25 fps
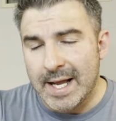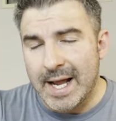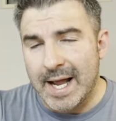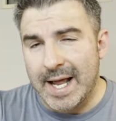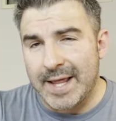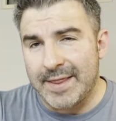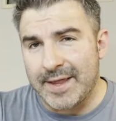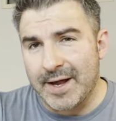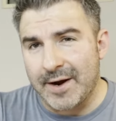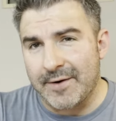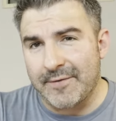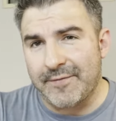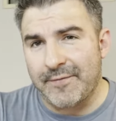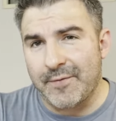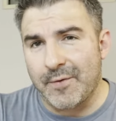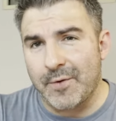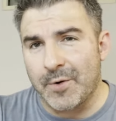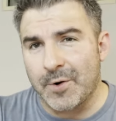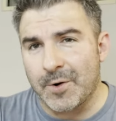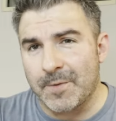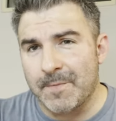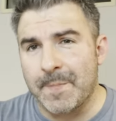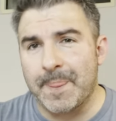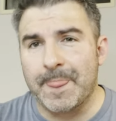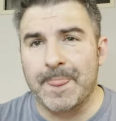and
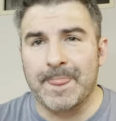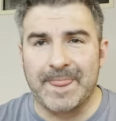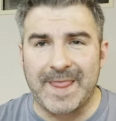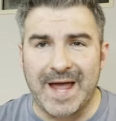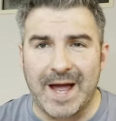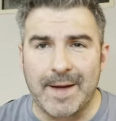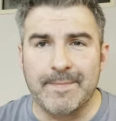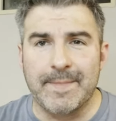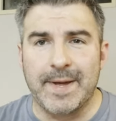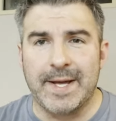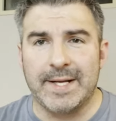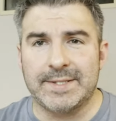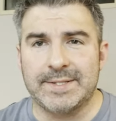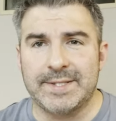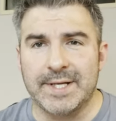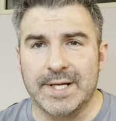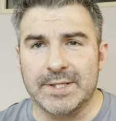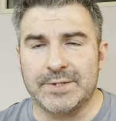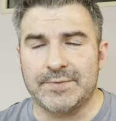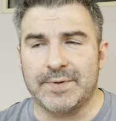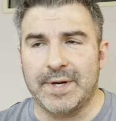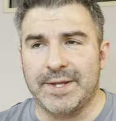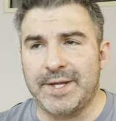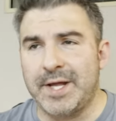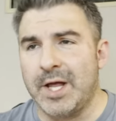therefore that makes
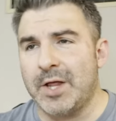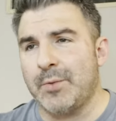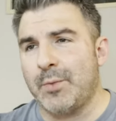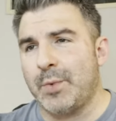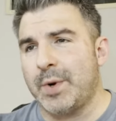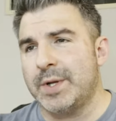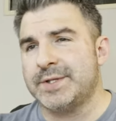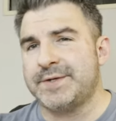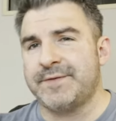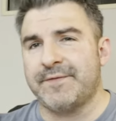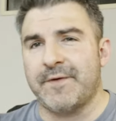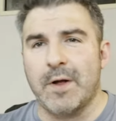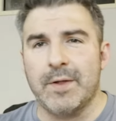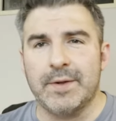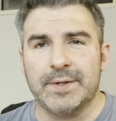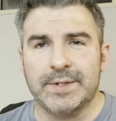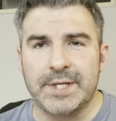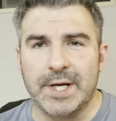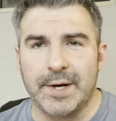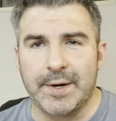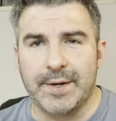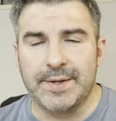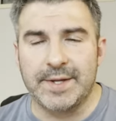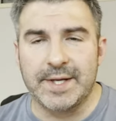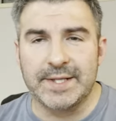sense, right? The other one's
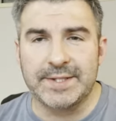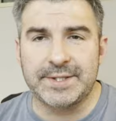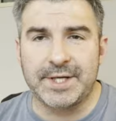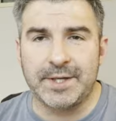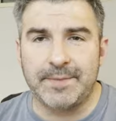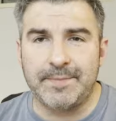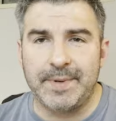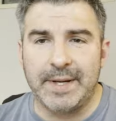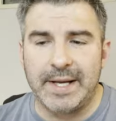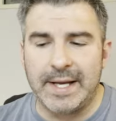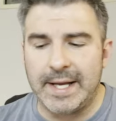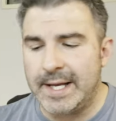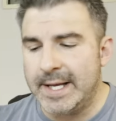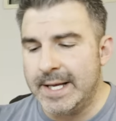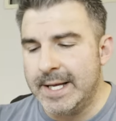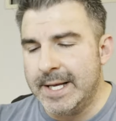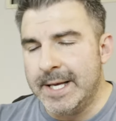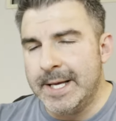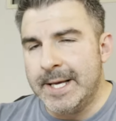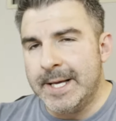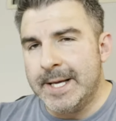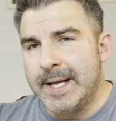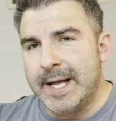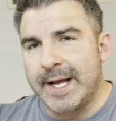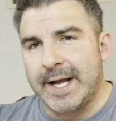voluntary. This could be,
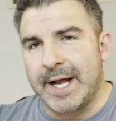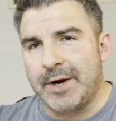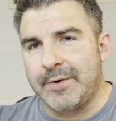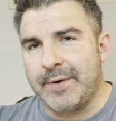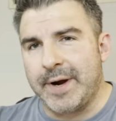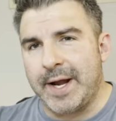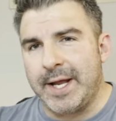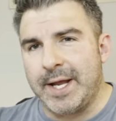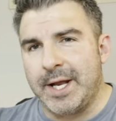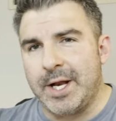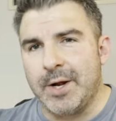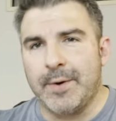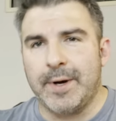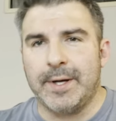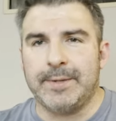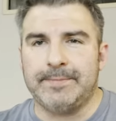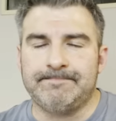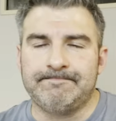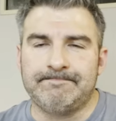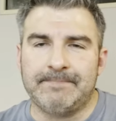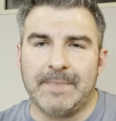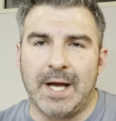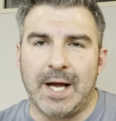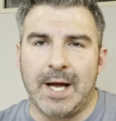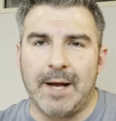okay, great, you know what?
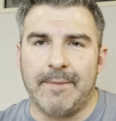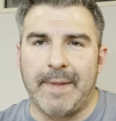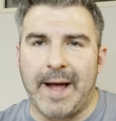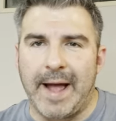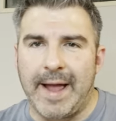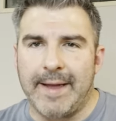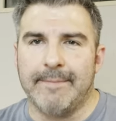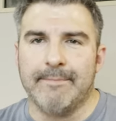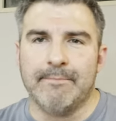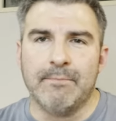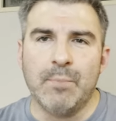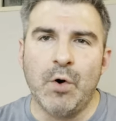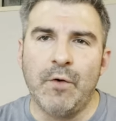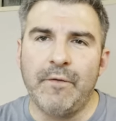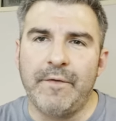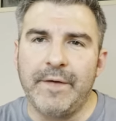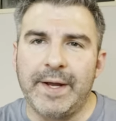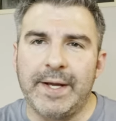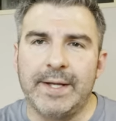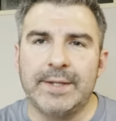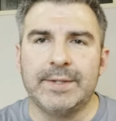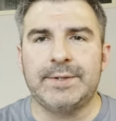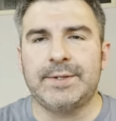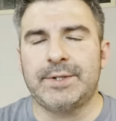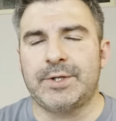Um, I'm
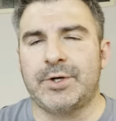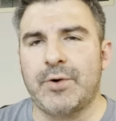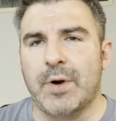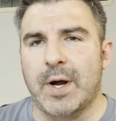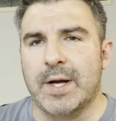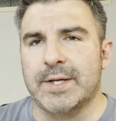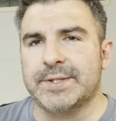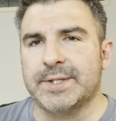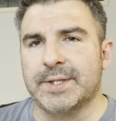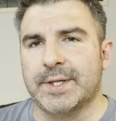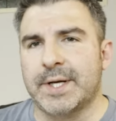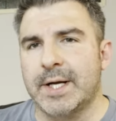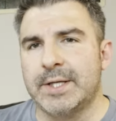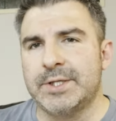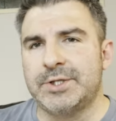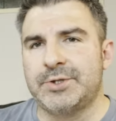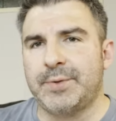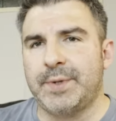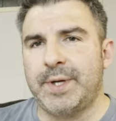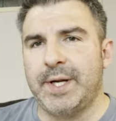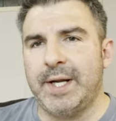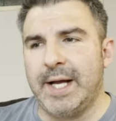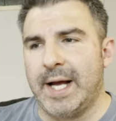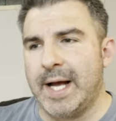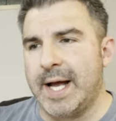moving across the
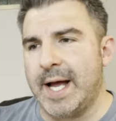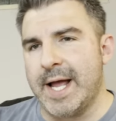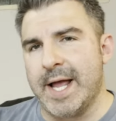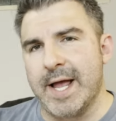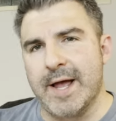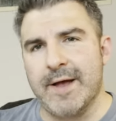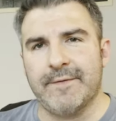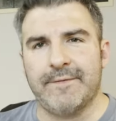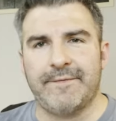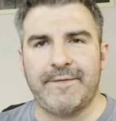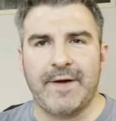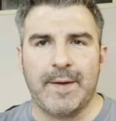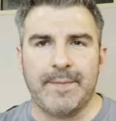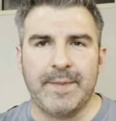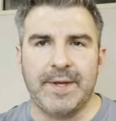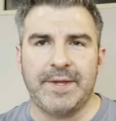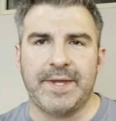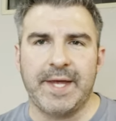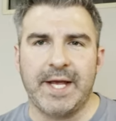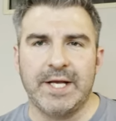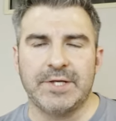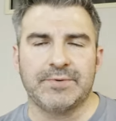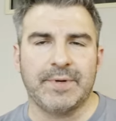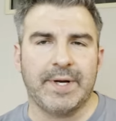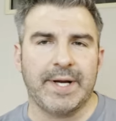country. I have family things